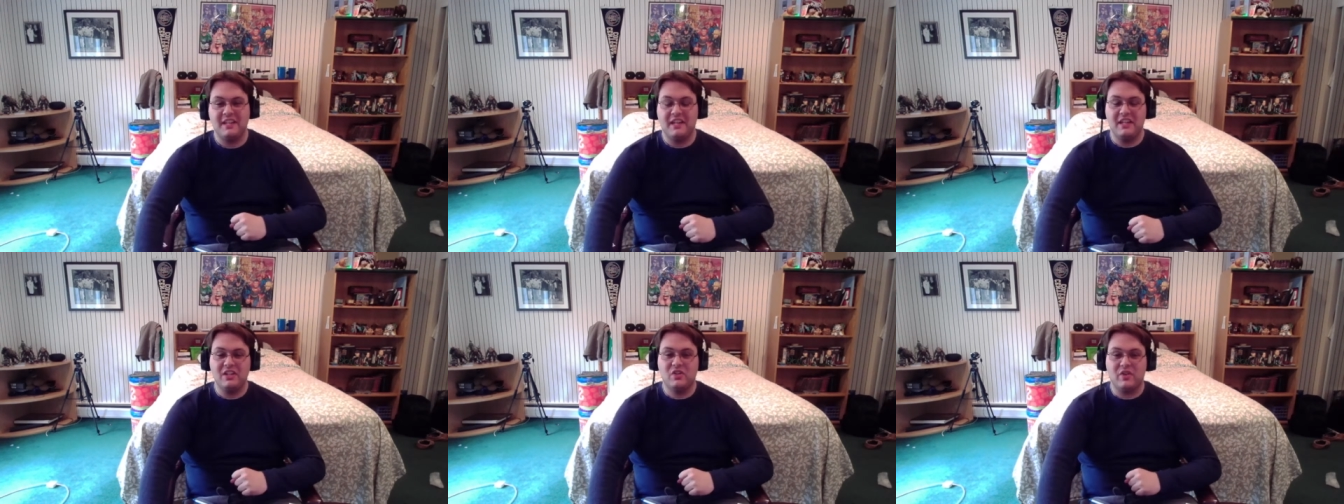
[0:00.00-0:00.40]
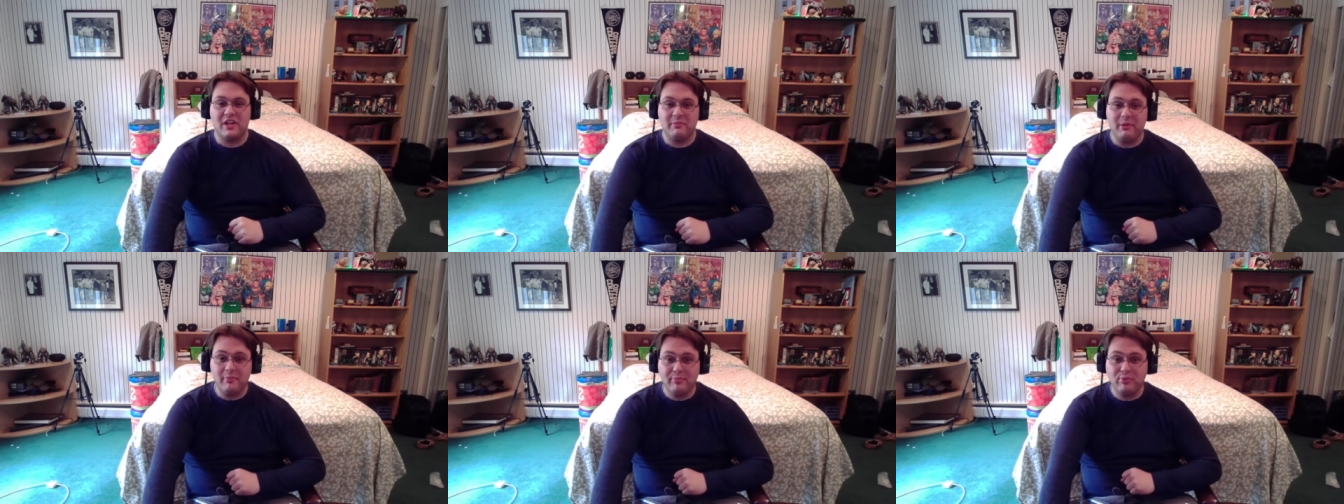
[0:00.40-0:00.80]

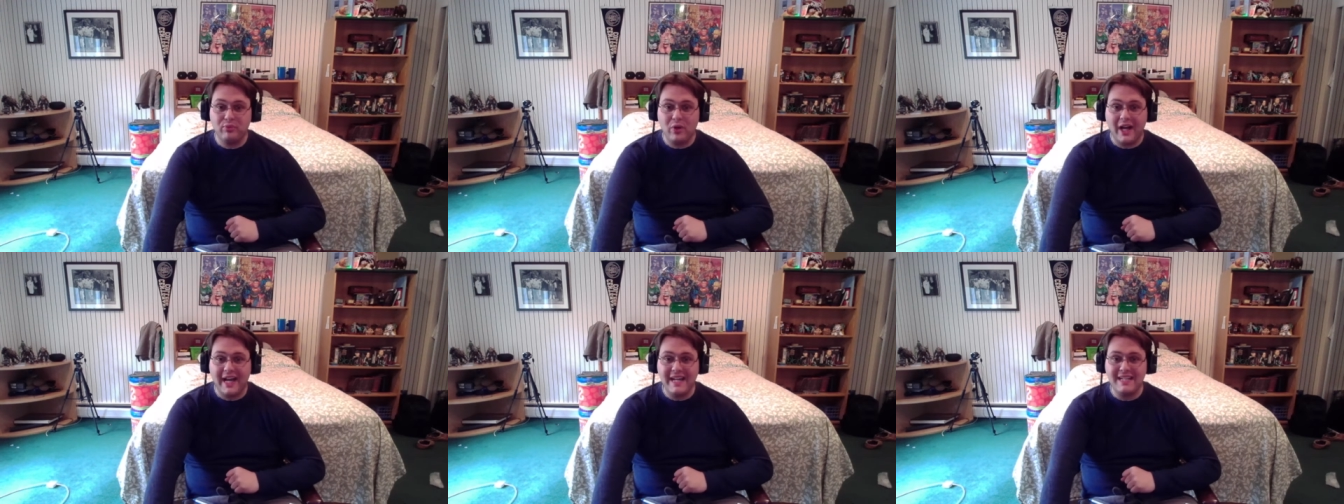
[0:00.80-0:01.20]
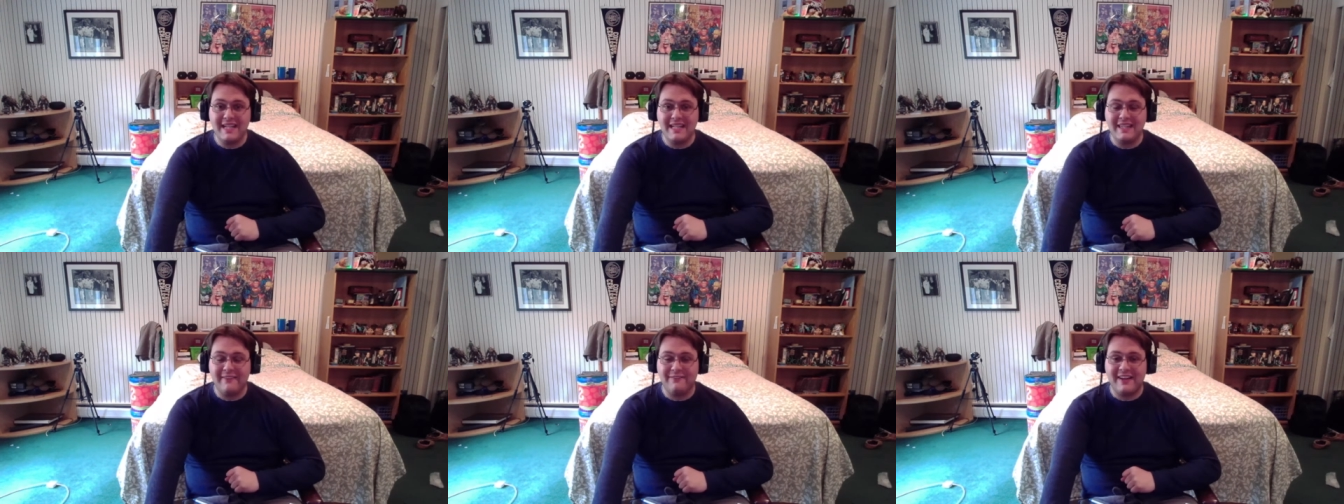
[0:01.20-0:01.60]
incredible pride
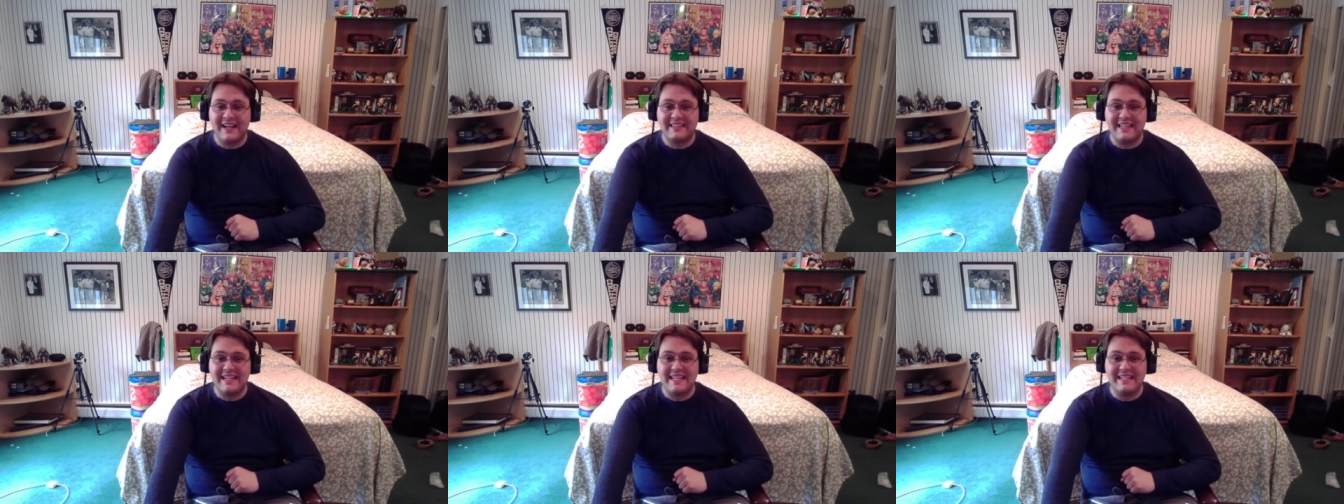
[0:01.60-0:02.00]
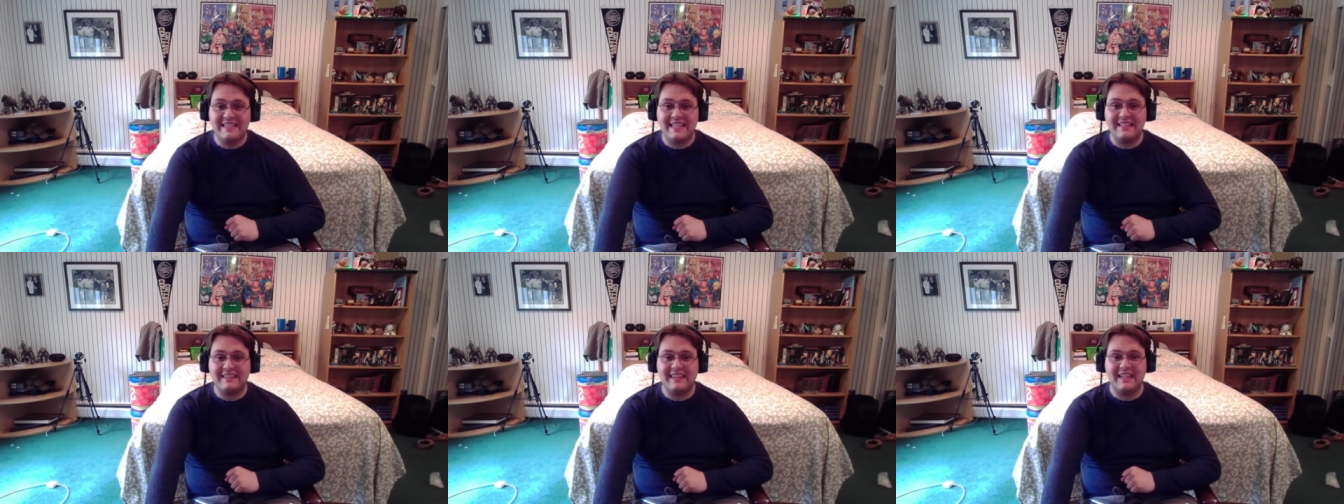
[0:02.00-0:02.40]
in the fact that he
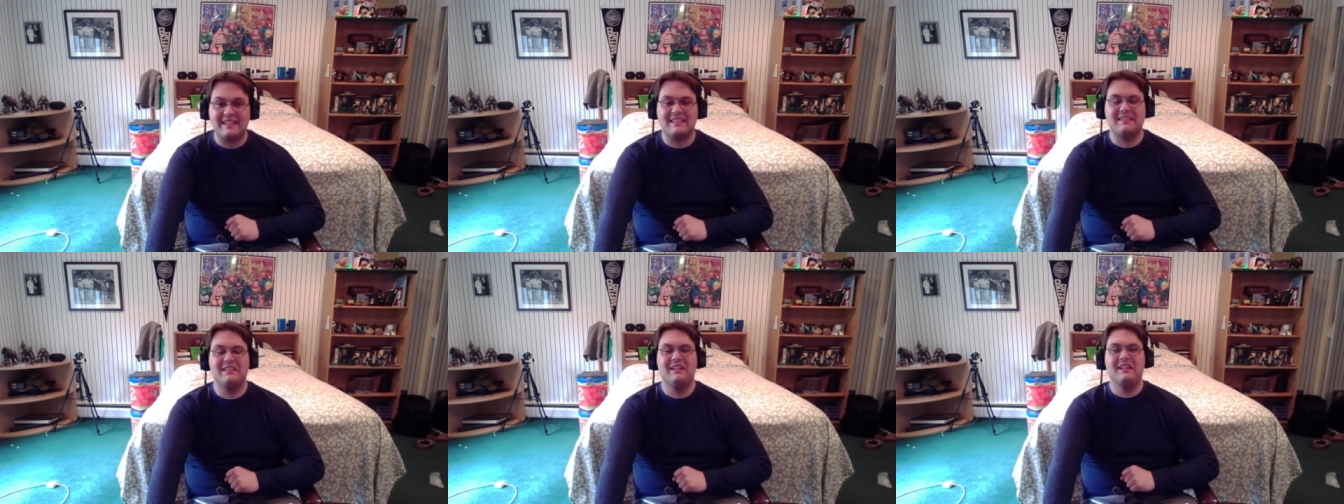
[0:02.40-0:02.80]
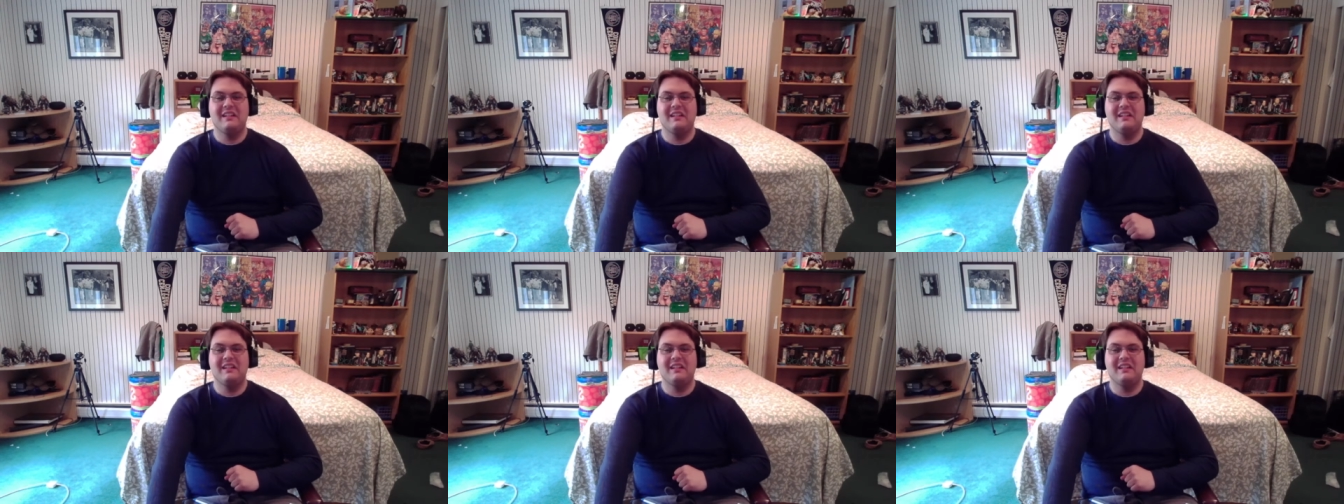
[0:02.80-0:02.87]
did this.